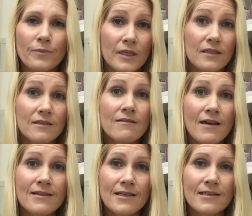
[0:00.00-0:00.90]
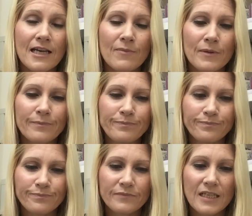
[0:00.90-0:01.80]
because that does happen,
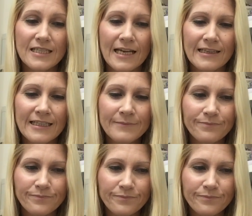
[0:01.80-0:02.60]
sadly.